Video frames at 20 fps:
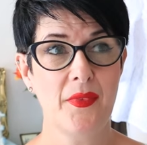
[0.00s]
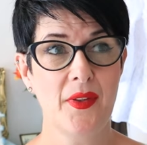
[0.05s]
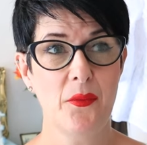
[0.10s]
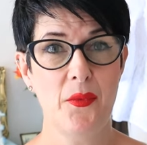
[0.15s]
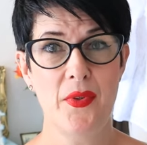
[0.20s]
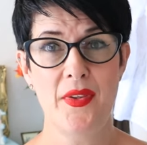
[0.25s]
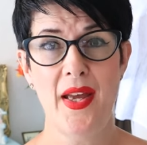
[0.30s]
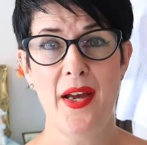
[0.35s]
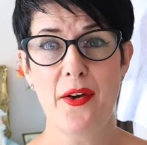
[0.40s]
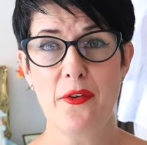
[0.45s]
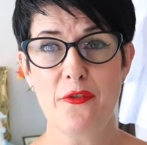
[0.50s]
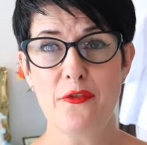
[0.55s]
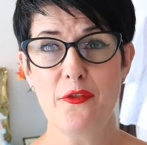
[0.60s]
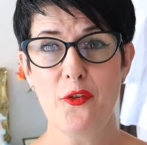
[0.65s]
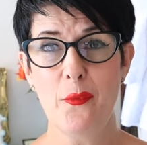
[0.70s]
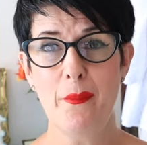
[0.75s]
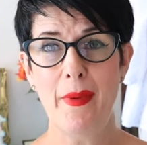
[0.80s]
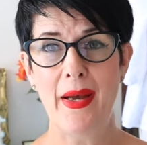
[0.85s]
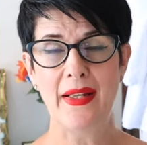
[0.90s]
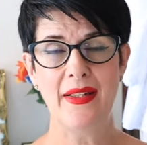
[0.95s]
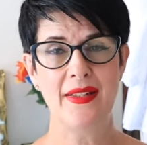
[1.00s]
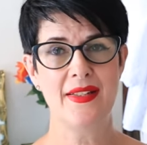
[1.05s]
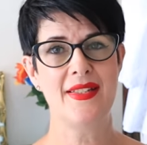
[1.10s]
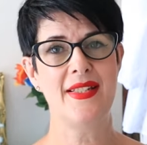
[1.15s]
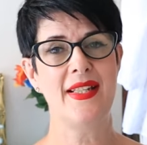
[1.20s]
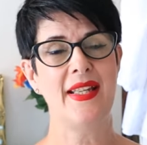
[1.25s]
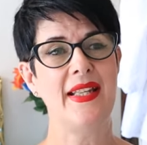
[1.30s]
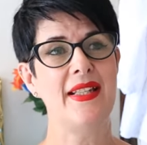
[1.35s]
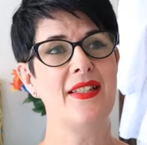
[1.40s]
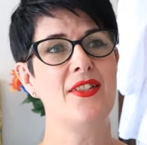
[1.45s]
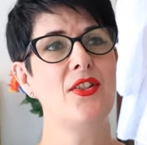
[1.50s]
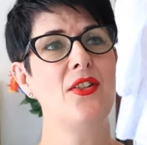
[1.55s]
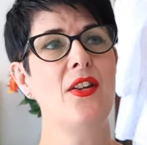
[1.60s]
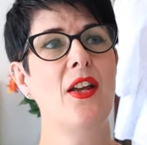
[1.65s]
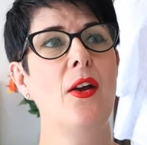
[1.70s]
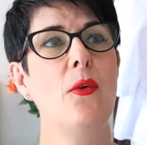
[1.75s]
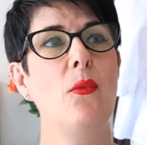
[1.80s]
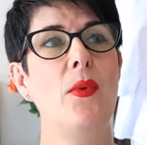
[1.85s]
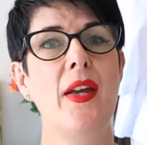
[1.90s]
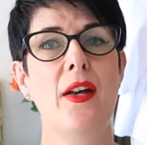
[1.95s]
without formalities. You
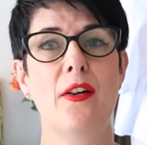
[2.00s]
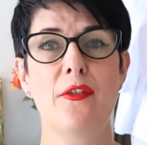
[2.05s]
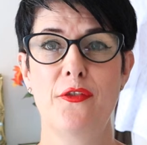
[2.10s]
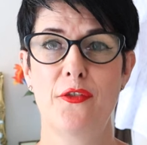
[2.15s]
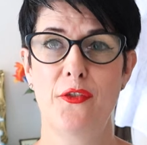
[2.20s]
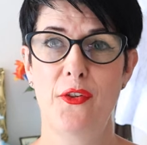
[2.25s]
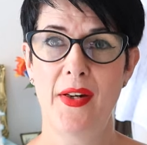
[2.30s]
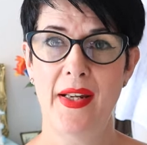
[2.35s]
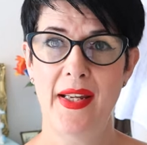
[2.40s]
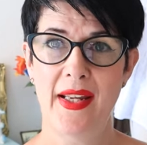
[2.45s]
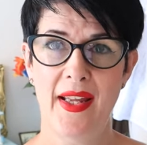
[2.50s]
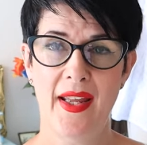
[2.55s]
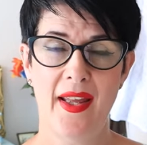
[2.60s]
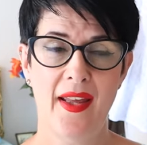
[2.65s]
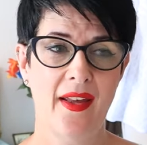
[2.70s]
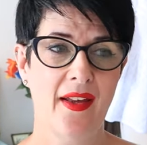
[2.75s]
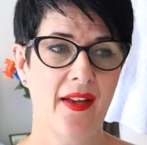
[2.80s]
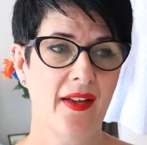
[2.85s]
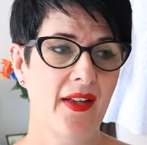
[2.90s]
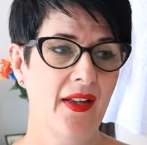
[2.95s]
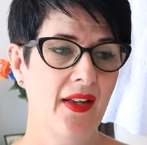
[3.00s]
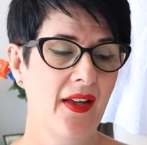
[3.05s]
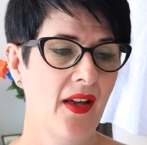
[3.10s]
know, we are free here.